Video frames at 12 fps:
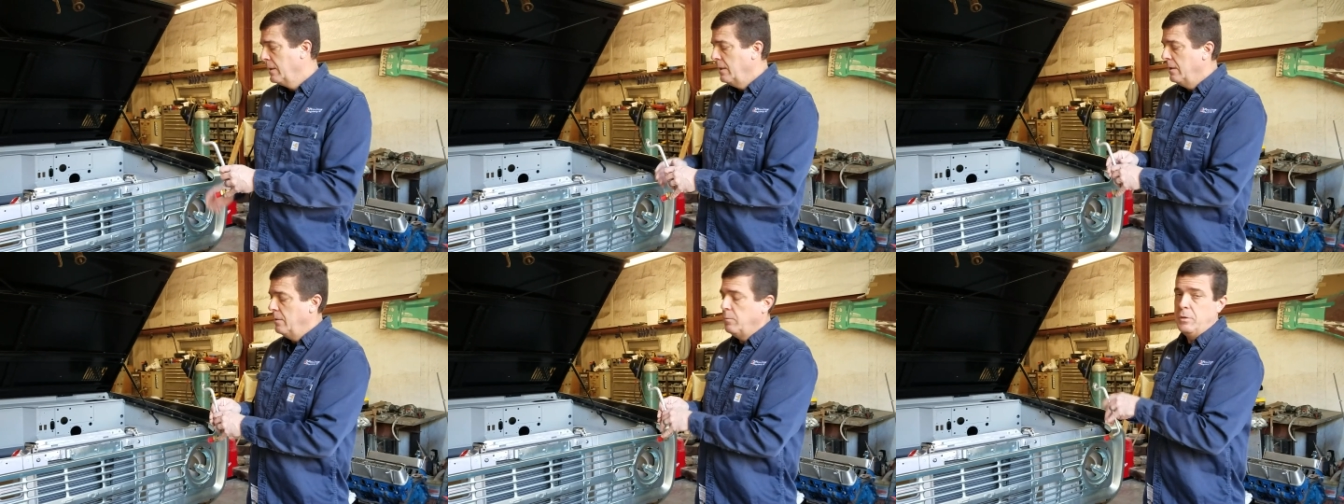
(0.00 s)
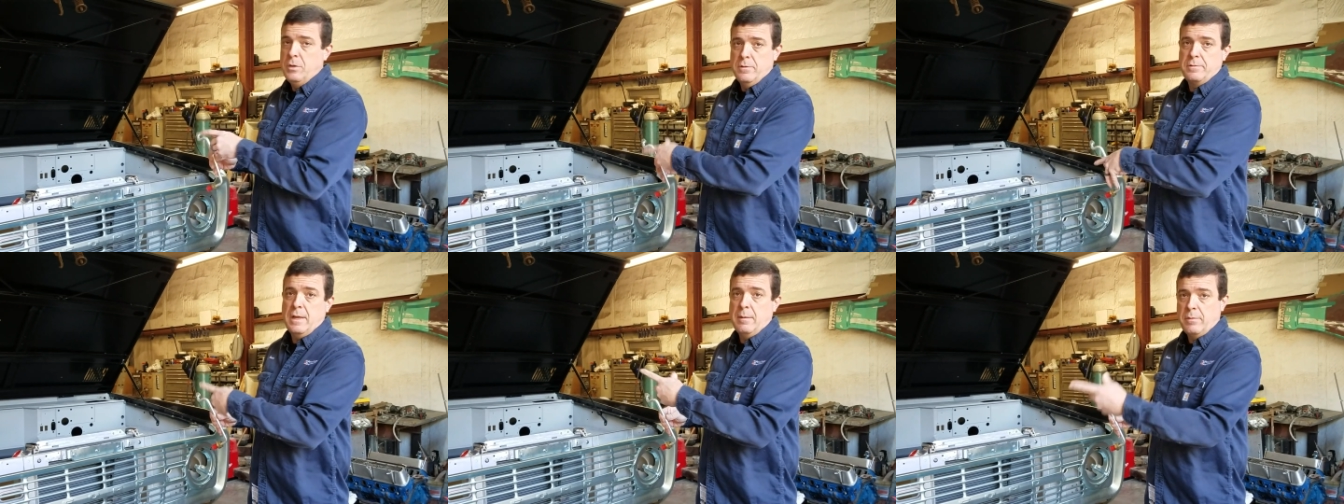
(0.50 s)
And then we'll do the
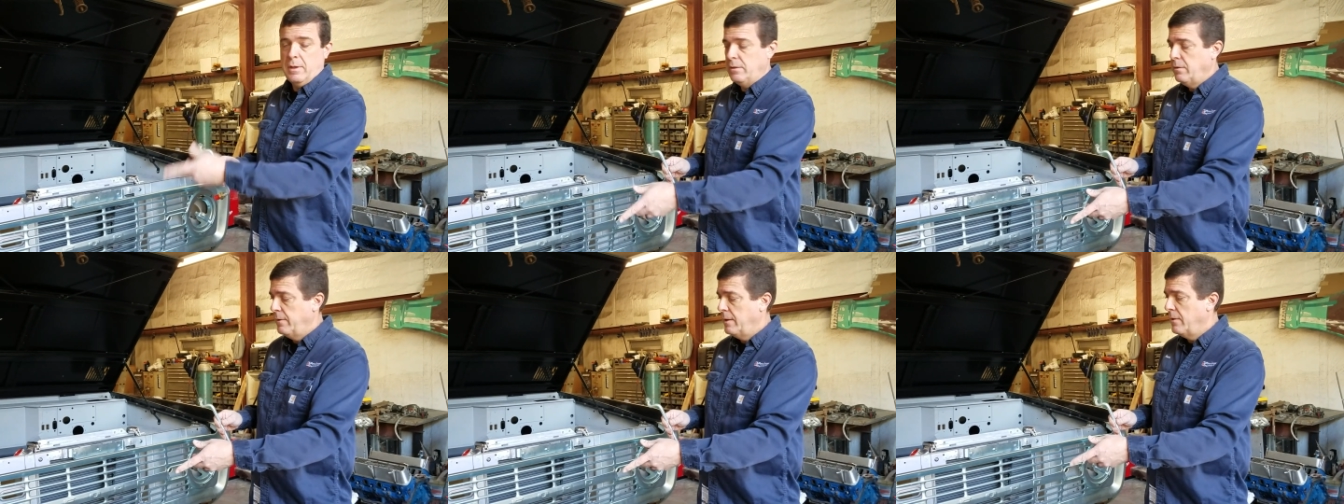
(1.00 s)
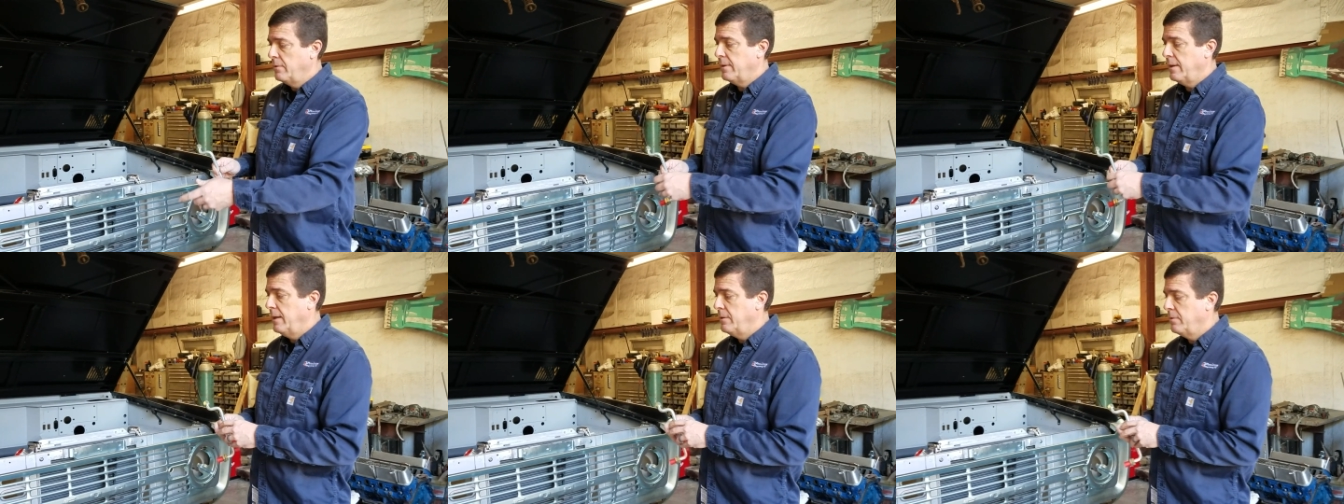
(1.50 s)
same thing to the other side,